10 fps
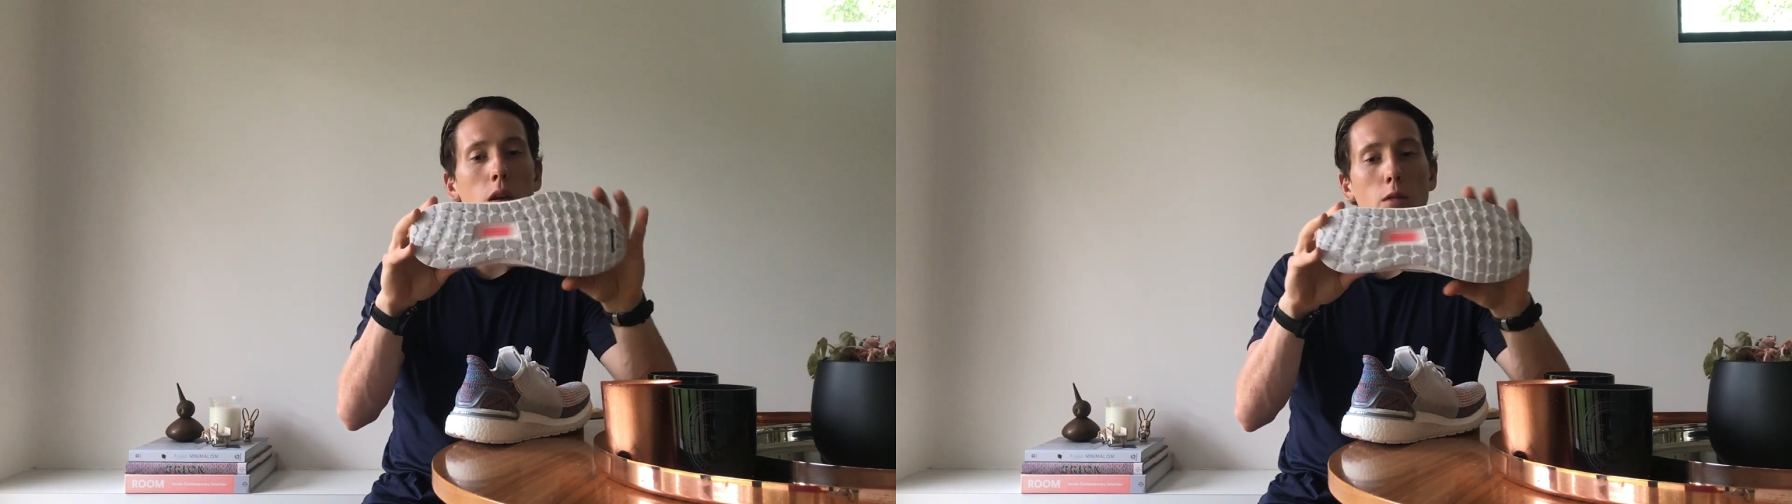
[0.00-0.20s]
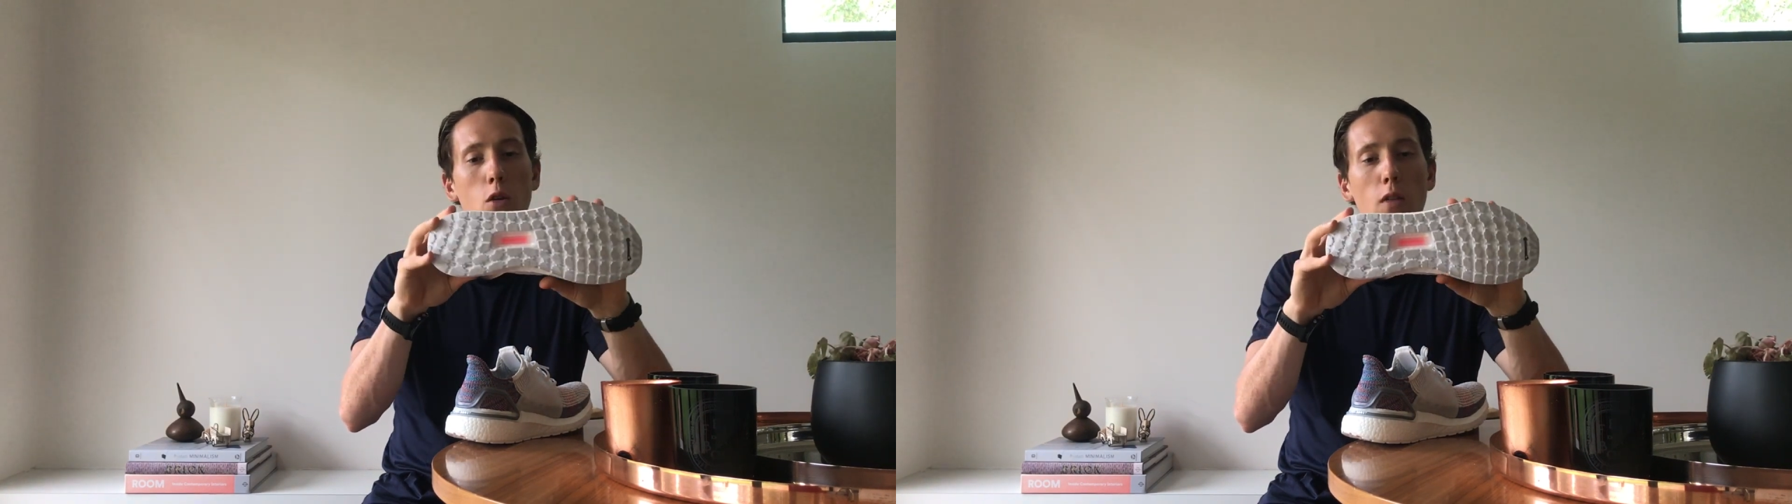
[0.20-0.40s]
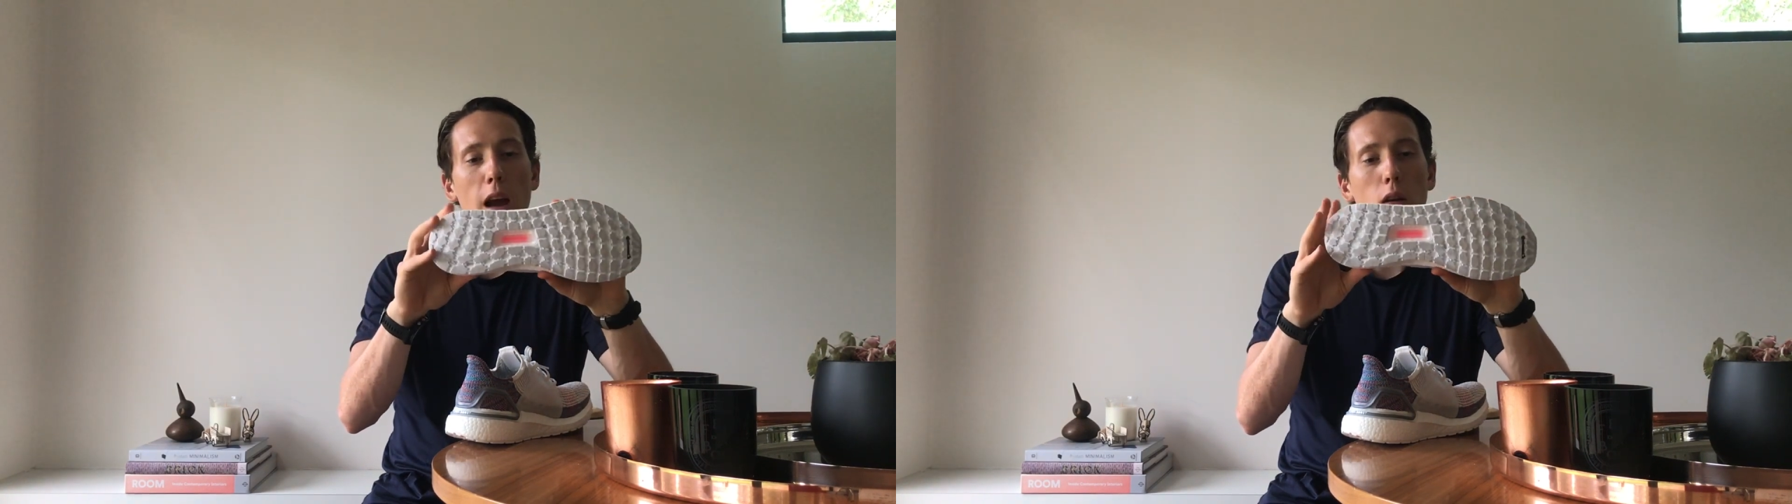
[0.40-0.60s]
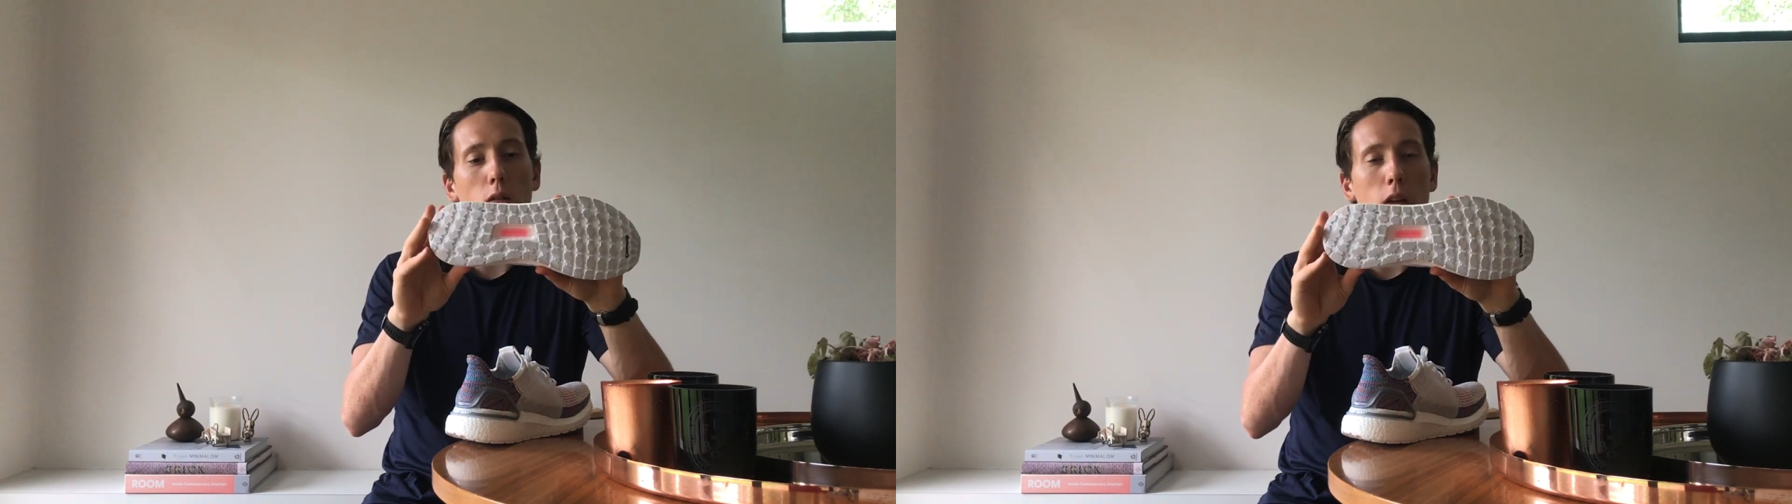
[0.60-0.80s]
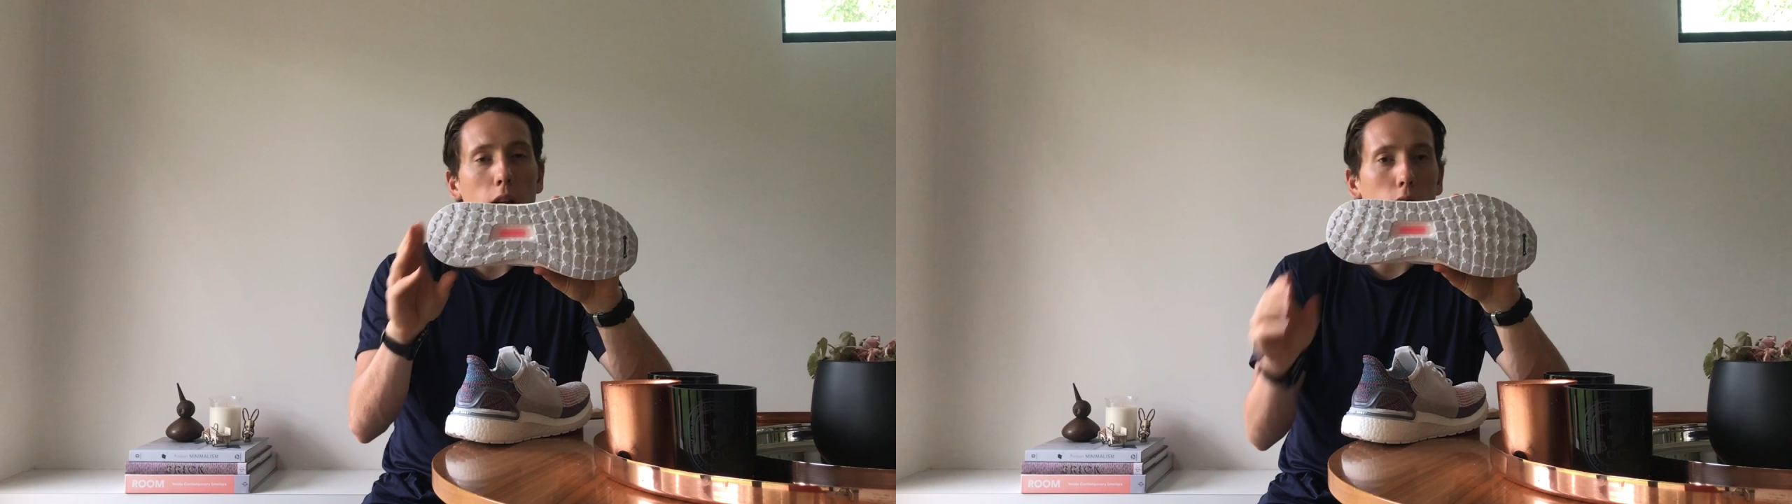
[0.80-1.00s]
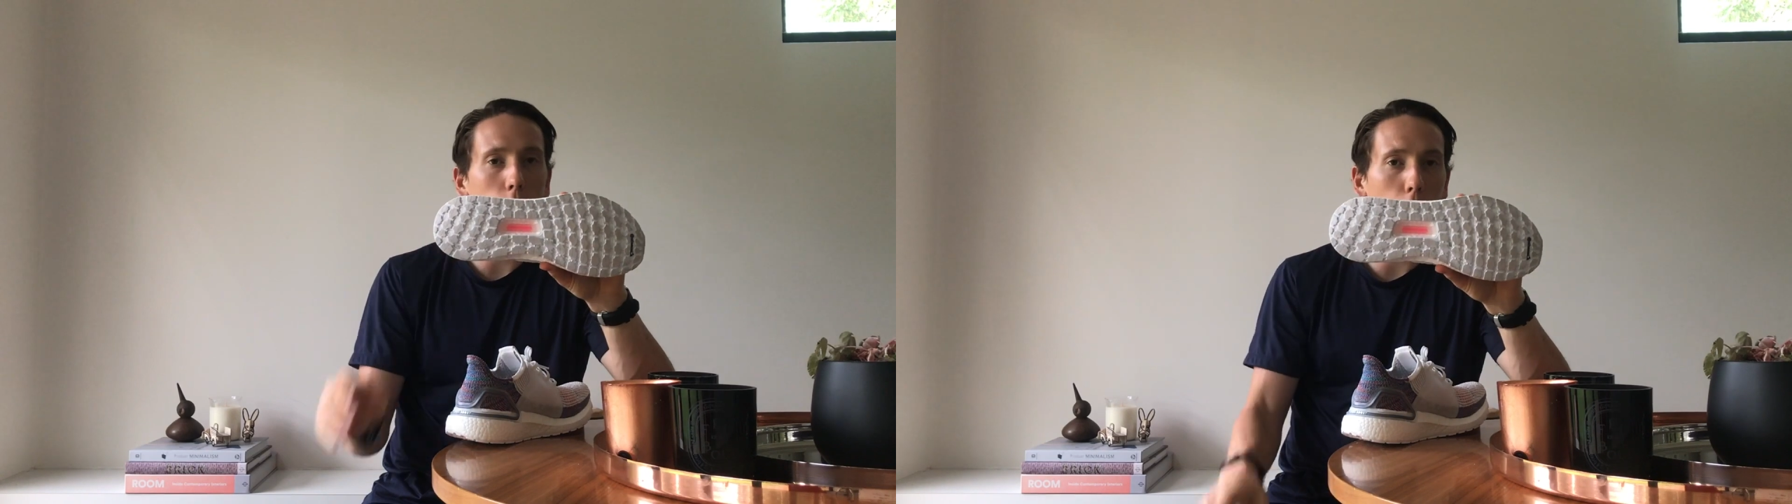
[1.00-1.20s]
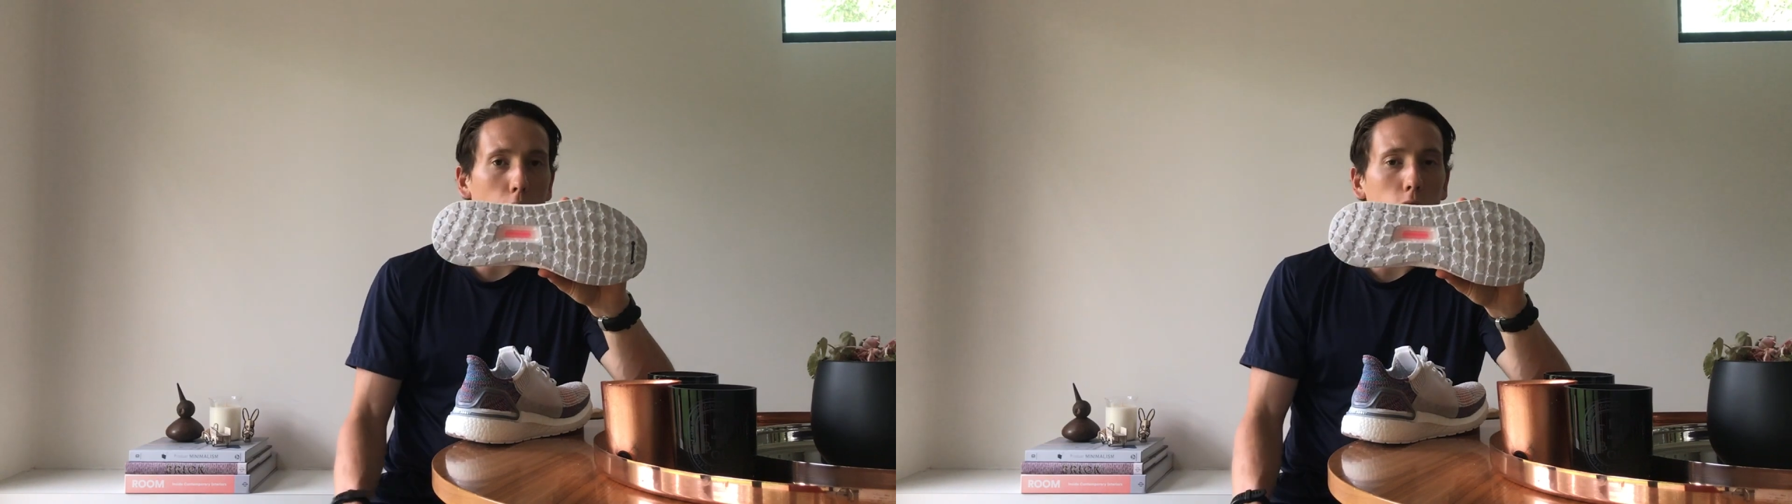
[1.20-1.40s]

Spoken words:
you've got that continental sole,